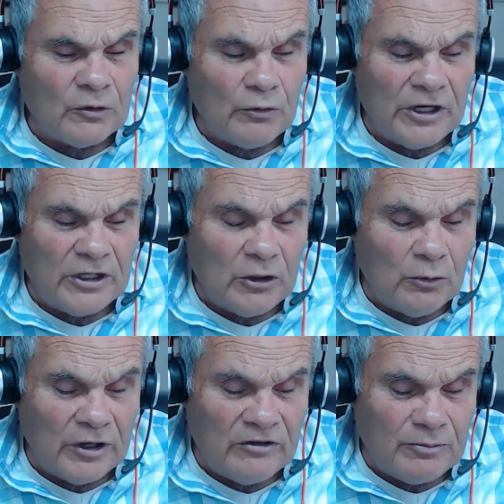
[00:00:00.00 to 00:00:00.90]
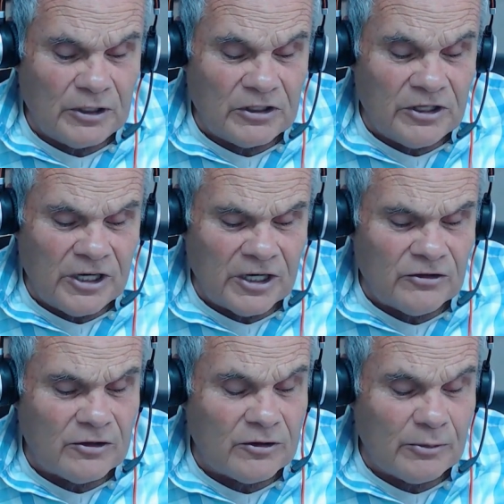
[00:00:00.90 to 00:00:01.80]
radio wave, but
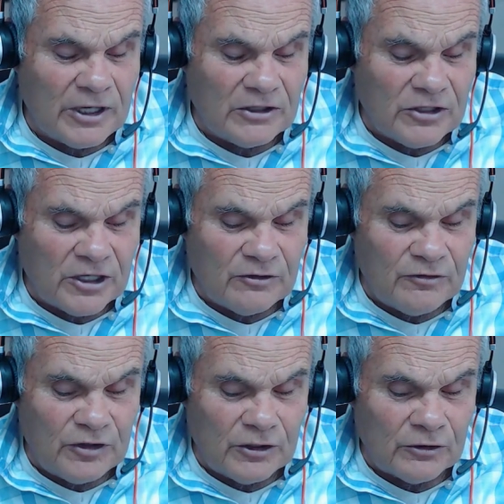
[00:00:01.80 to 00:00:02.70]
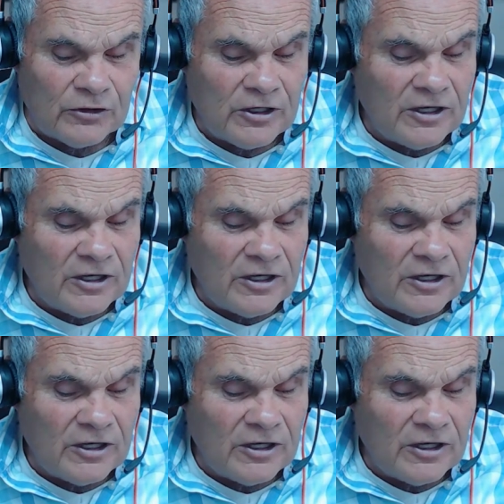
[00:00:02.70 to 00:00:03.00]
yet the magnetic field